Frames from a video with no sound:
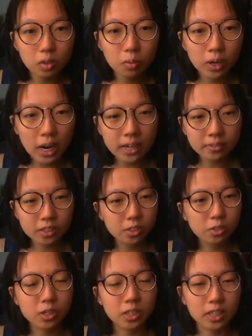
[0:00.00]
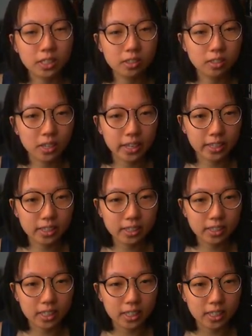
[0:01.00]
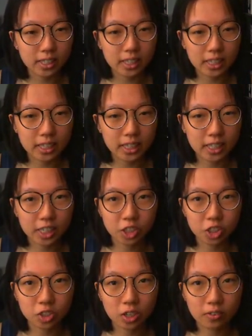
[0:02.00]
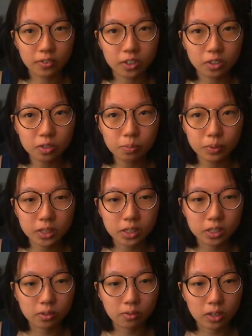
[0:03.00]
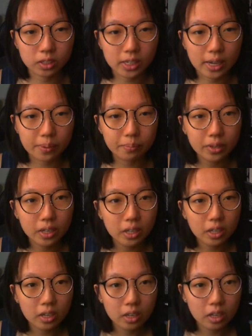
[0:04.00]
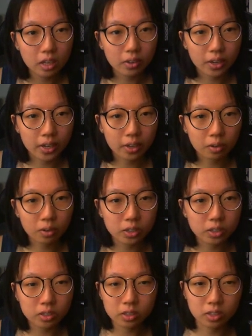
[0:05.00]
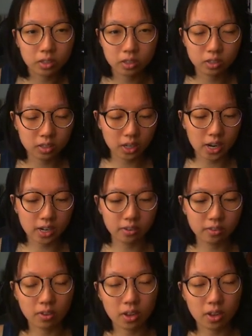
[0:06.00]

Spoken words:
kind of just using this to like seed the initial cover. Oops, this is the wrong tab. Okay, or to kind of